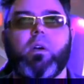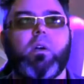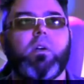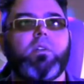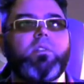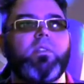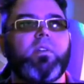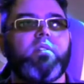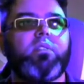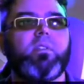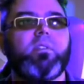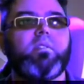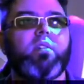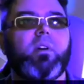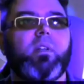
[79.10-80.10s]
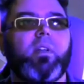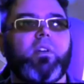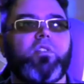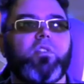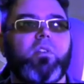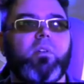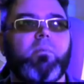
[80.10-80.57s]
So this is
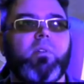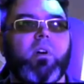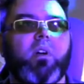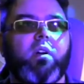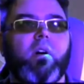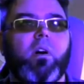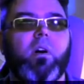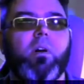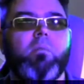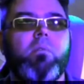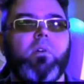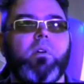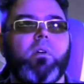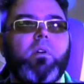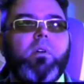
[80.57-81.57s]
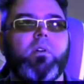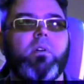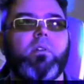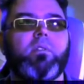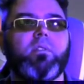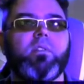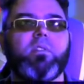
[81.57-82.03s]
Electroneum.com.
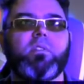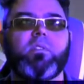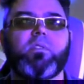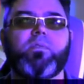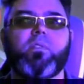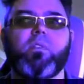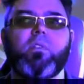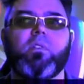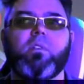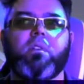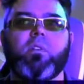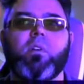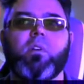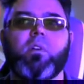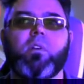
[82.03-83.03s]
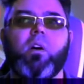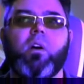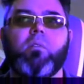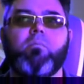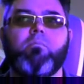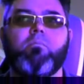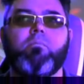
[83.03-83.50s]
So this is for,
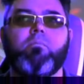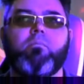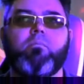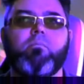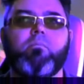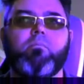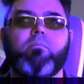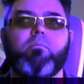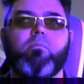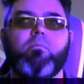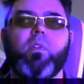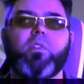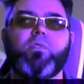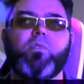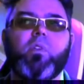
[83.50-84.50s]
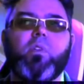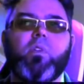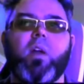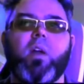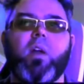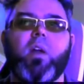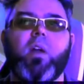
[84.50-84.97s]
well, this is for a lot
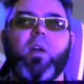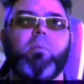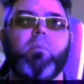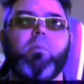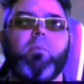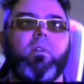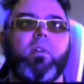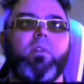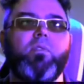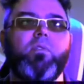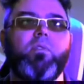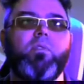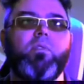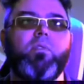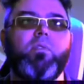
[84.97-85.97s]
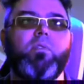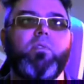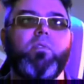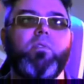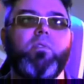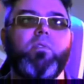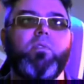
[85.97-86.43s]
of people, but if you want to get
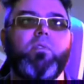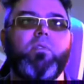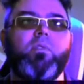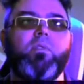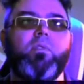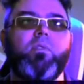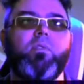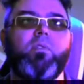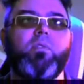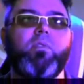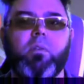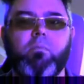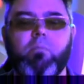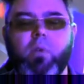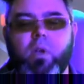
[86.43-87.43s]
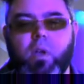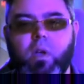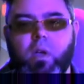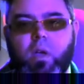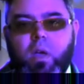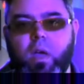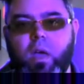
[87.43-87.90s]
started on Electroneum
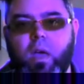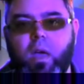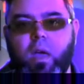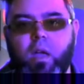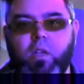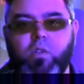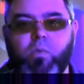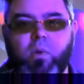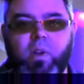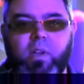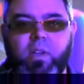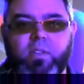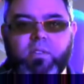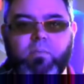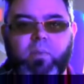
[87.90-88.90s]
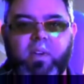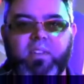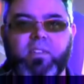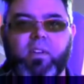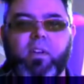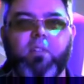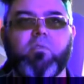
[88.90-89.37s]
and you want to get some
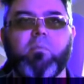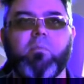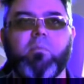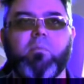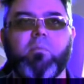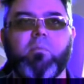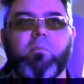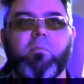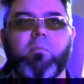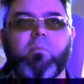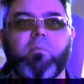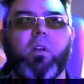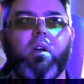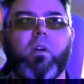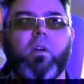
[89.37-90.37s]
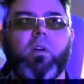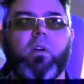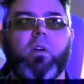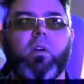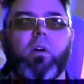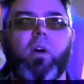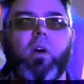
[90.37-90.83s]
basic information,
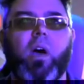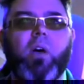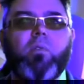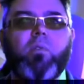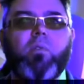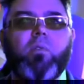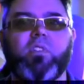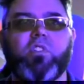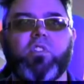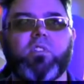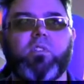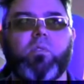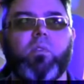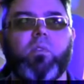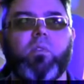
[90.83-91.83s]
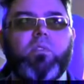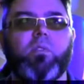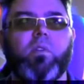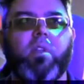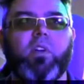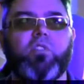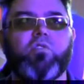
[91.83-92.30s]
I would suggest going to
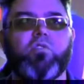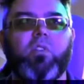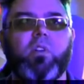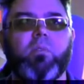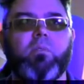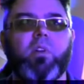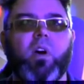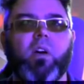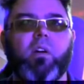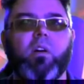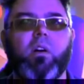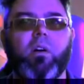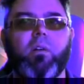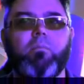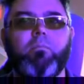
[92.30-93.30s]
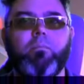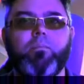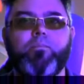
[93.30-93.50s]
Electroneum.com.